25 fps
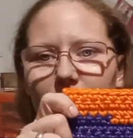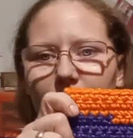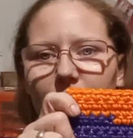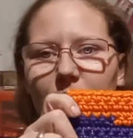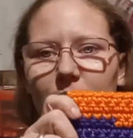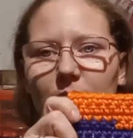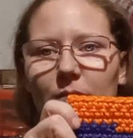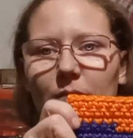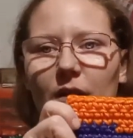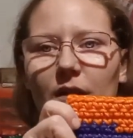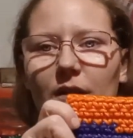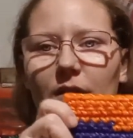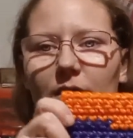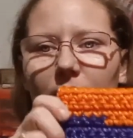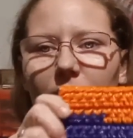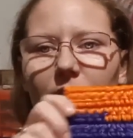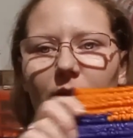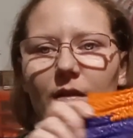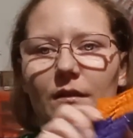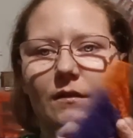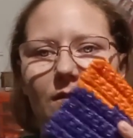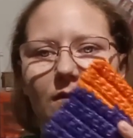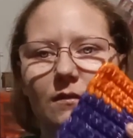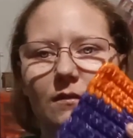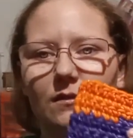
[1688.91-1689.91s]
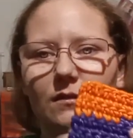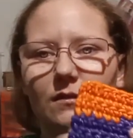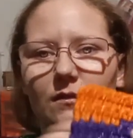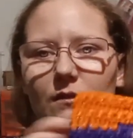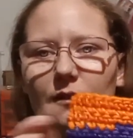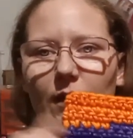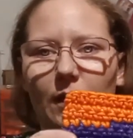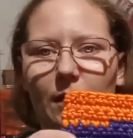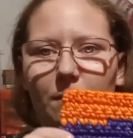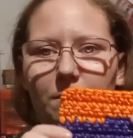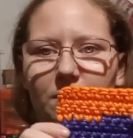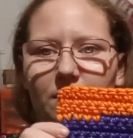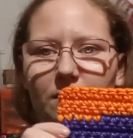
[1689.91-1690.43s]
But here's the
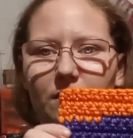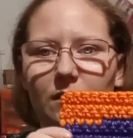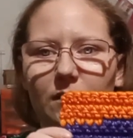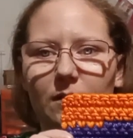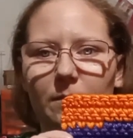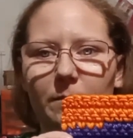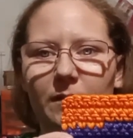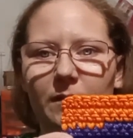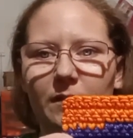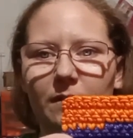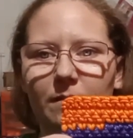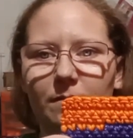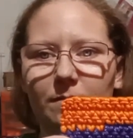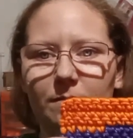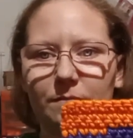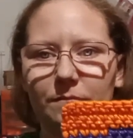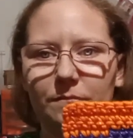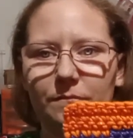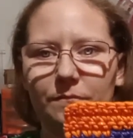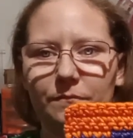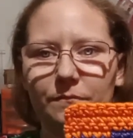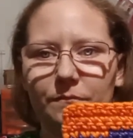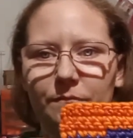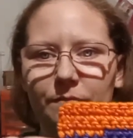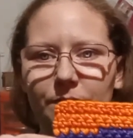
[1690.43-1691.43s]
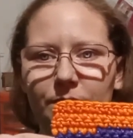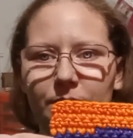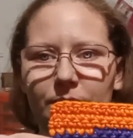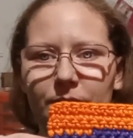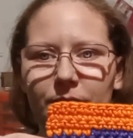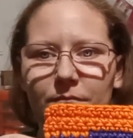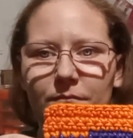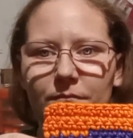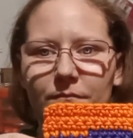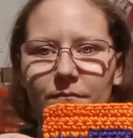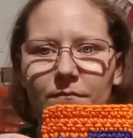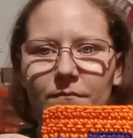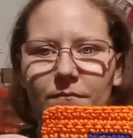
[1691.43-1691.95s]
scrap scrubby.
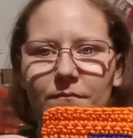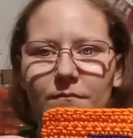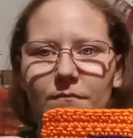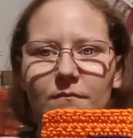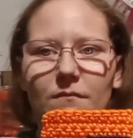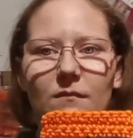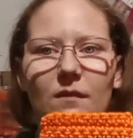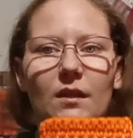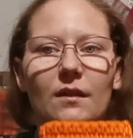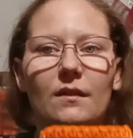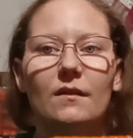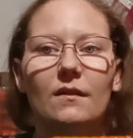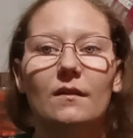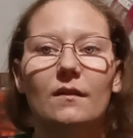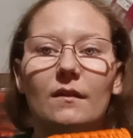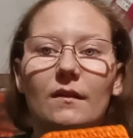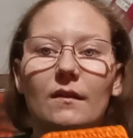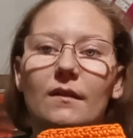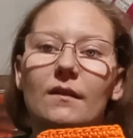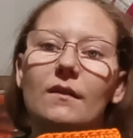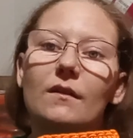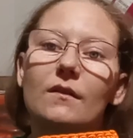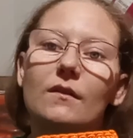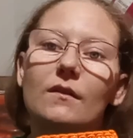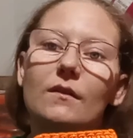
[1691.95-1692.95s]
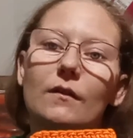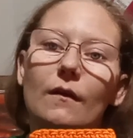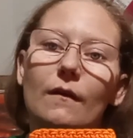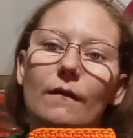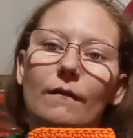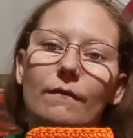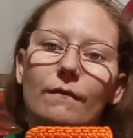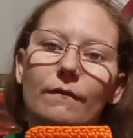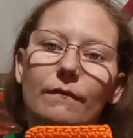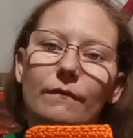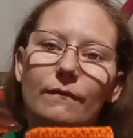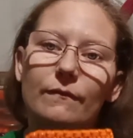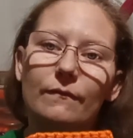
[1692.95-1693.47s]
It is
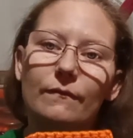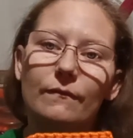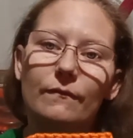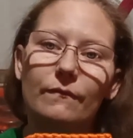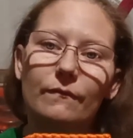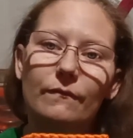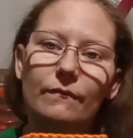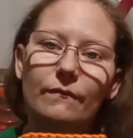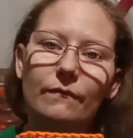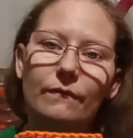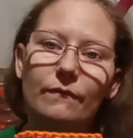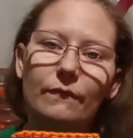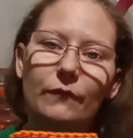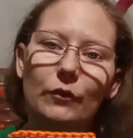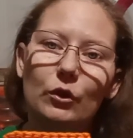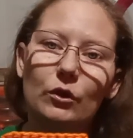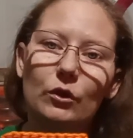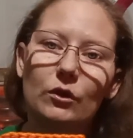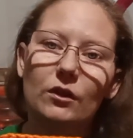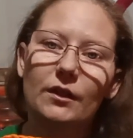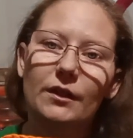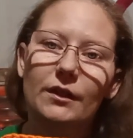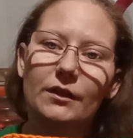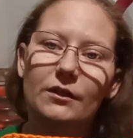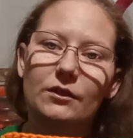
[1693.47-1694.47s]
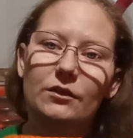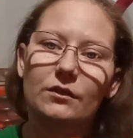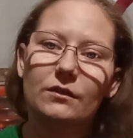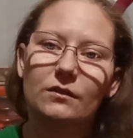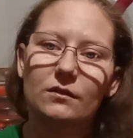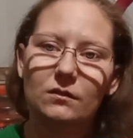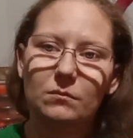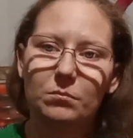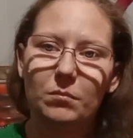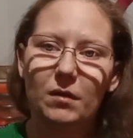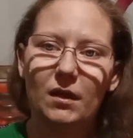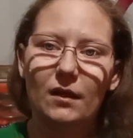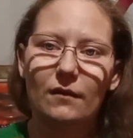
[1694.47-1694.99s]
4 inches
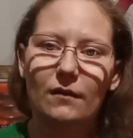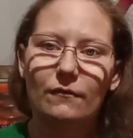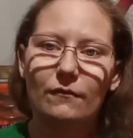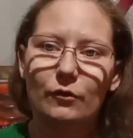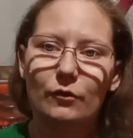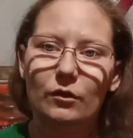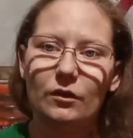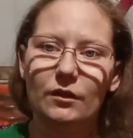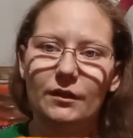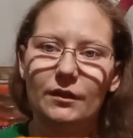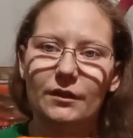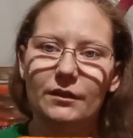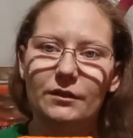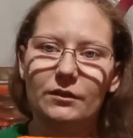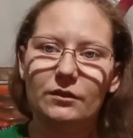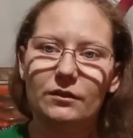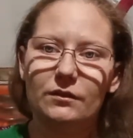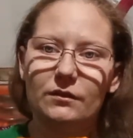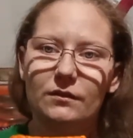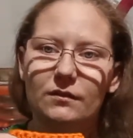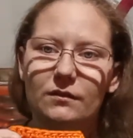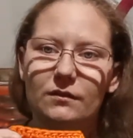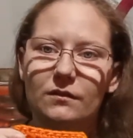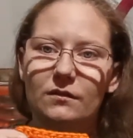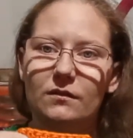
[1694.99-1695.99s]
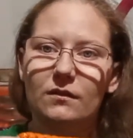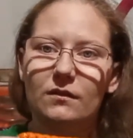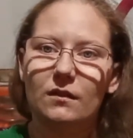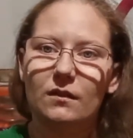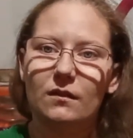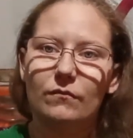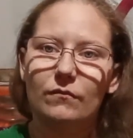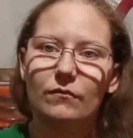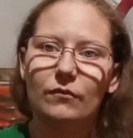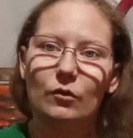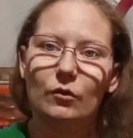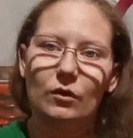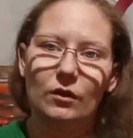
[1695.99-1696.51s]
by 4 inches instead of
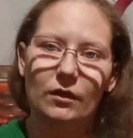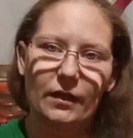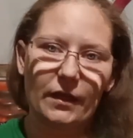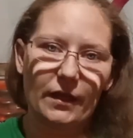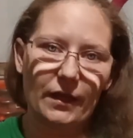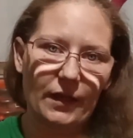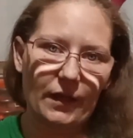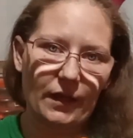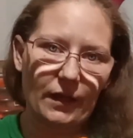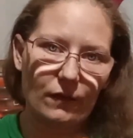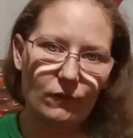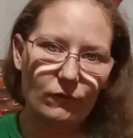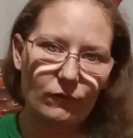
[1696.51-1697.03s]
4.5.